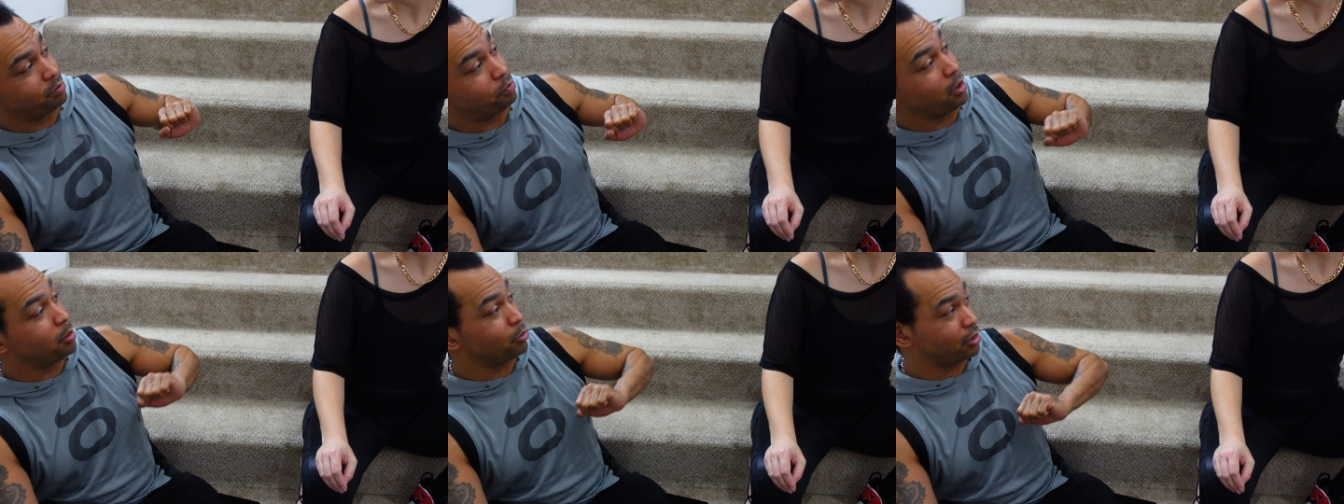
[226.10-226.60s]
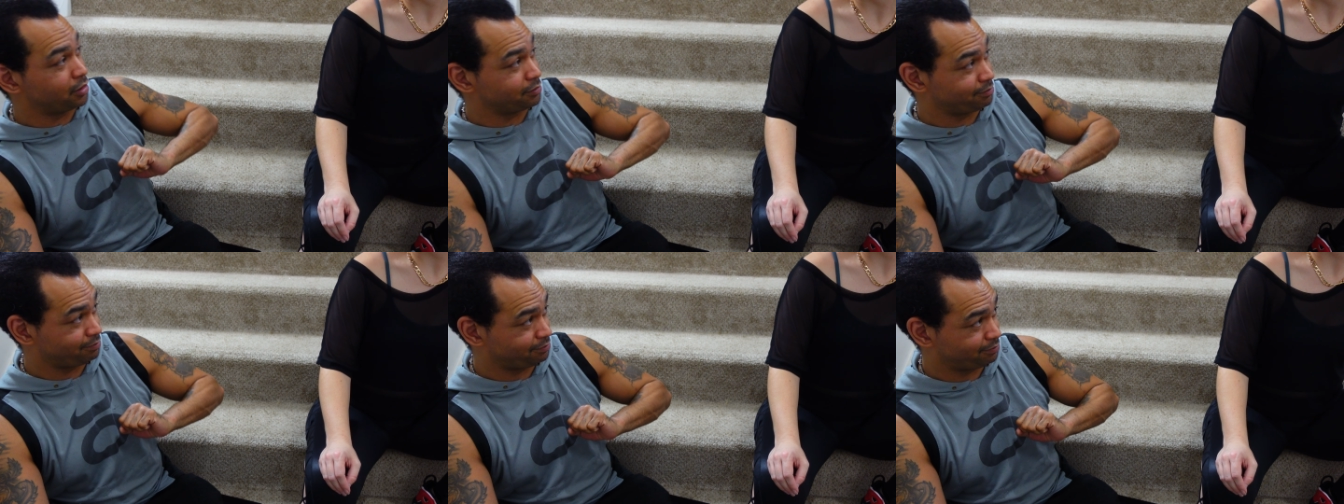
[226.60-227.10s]
bum on.
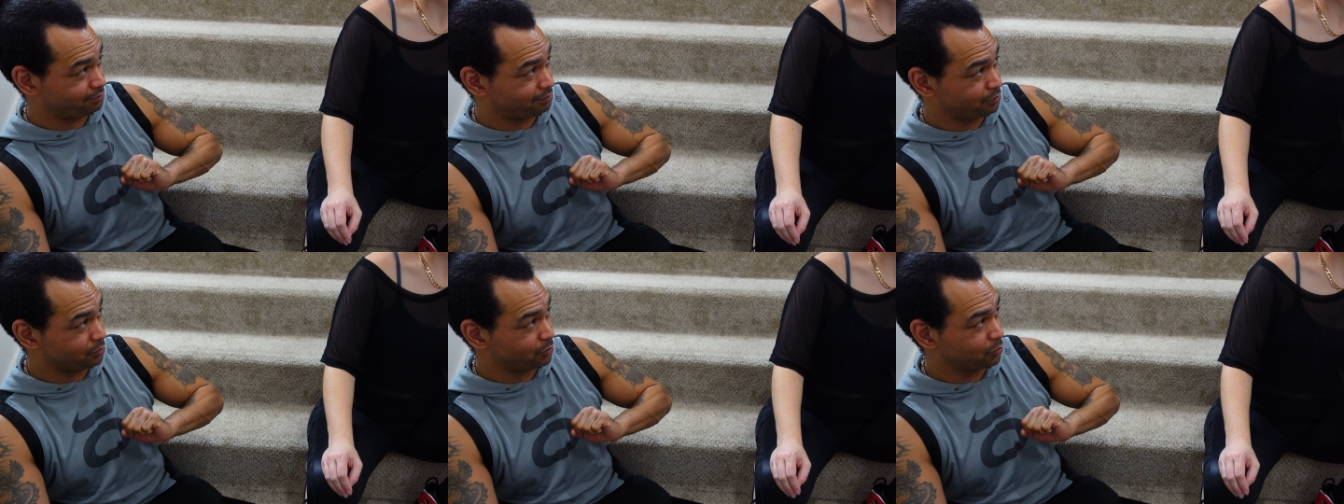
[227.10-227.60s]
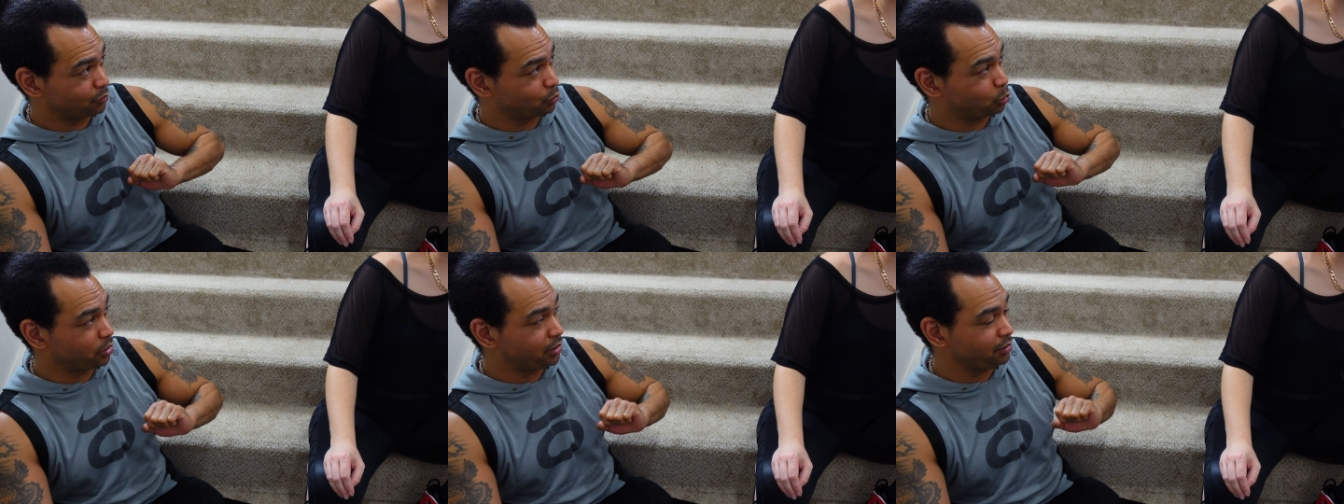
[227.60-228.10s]

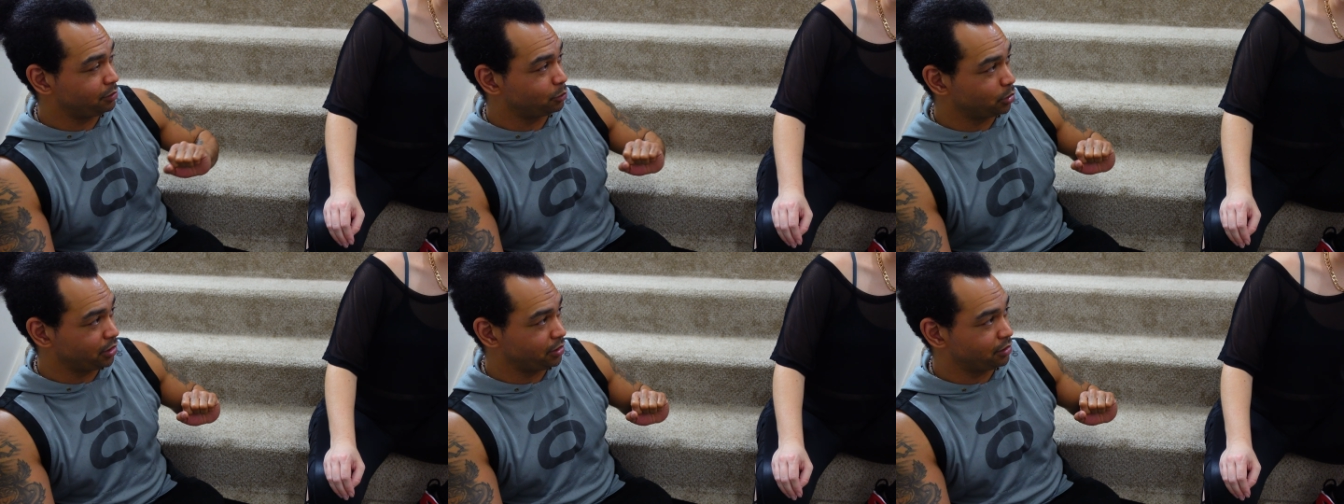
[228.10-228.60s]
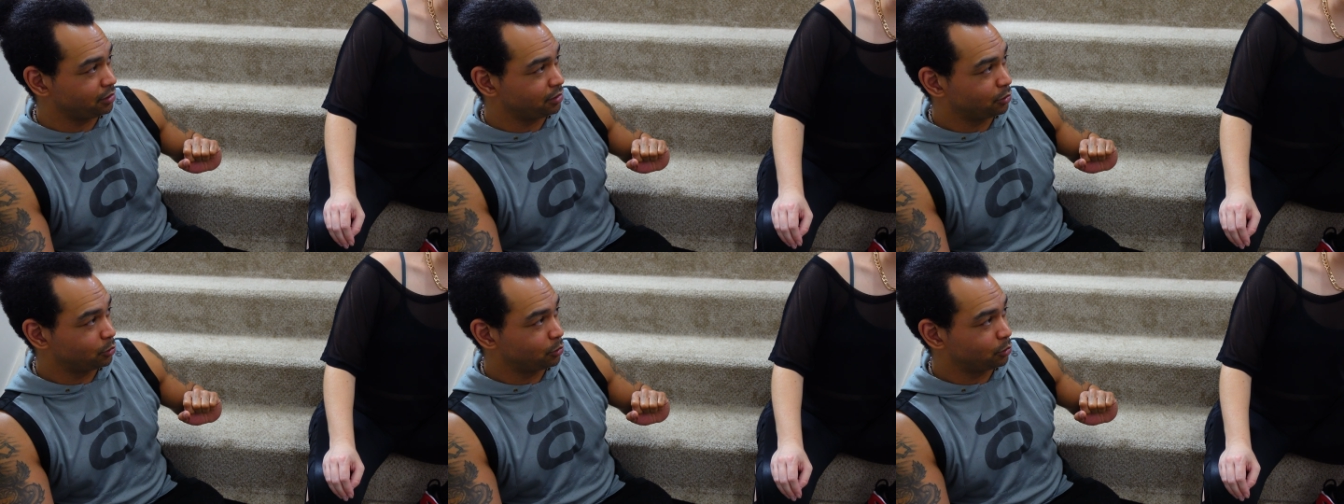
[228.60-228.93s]
We, we,